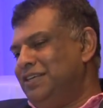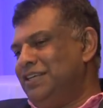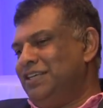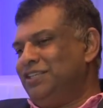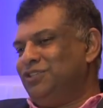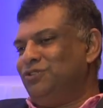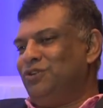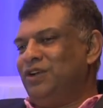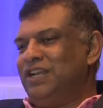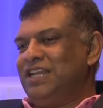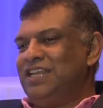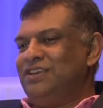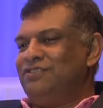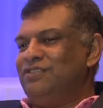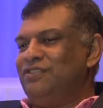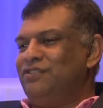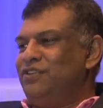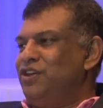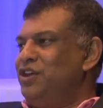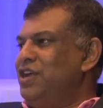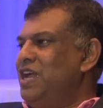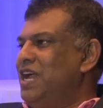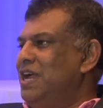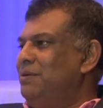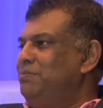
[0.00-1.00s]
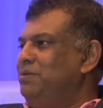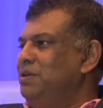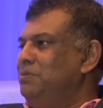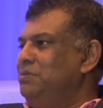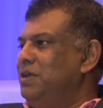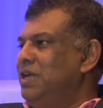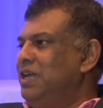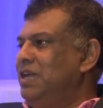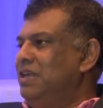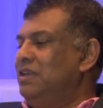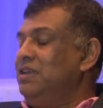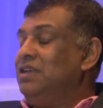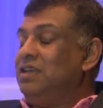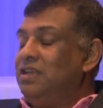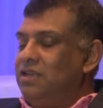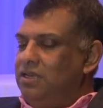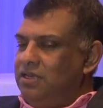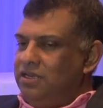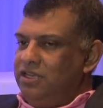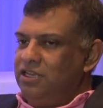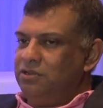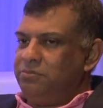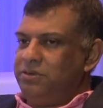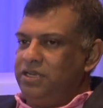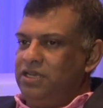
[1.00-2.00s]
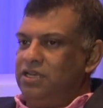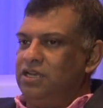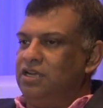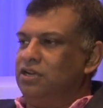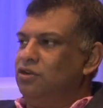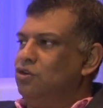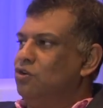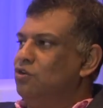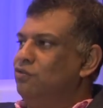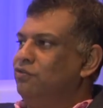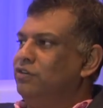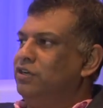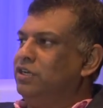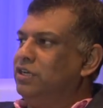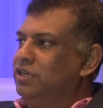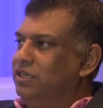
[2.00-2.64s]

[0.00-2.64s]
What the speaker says: So I leave a very happy man, a little bit hungover,